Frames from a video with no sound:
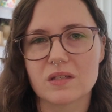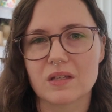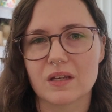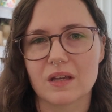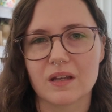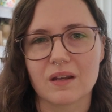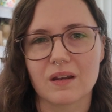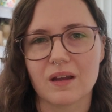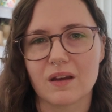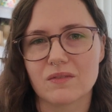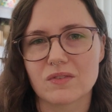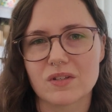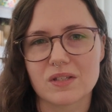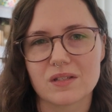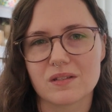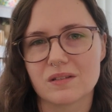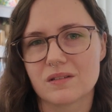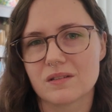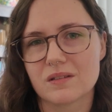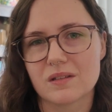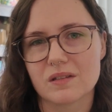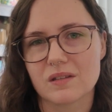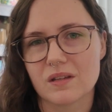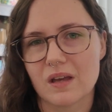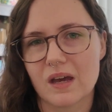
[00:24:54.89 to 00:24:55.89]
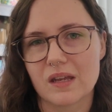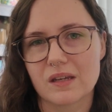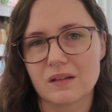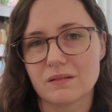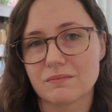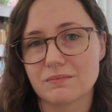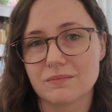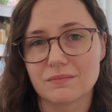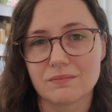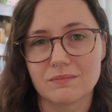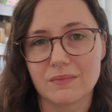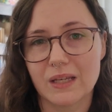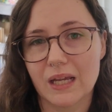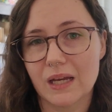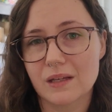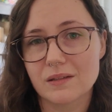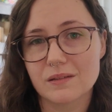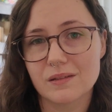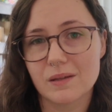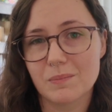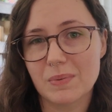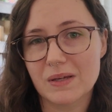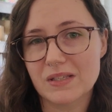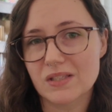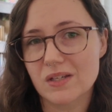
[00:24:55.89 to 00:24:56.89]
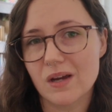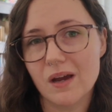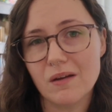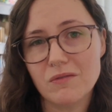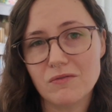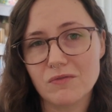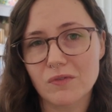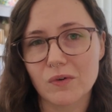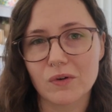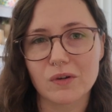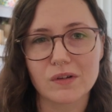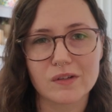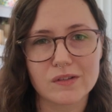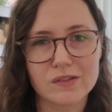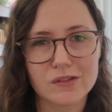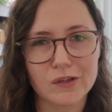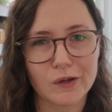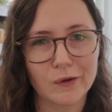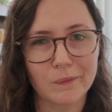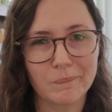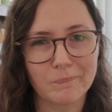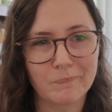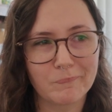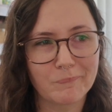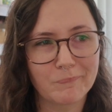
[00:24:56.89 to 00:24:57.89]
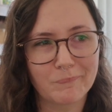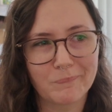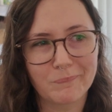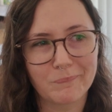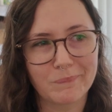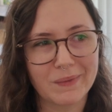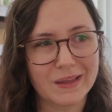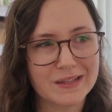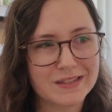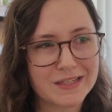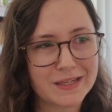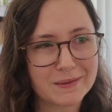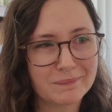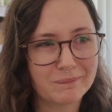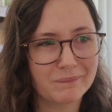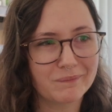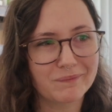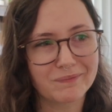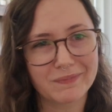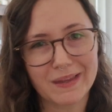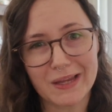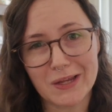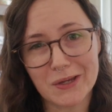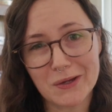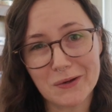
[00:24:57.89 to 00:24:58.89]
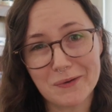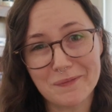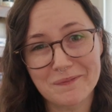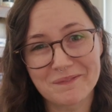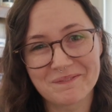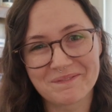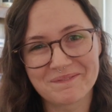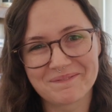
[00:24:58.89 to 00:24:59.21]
and I've just decided now's the best time for it. So that's it. Thank you.